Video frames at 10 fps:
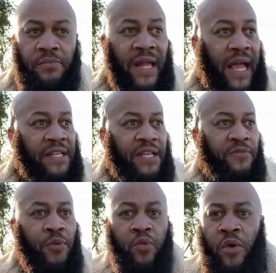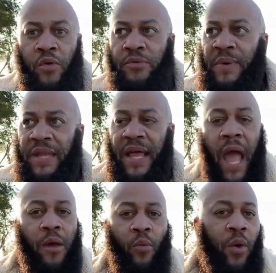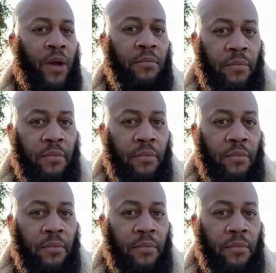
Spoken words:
They got different rules, but they got one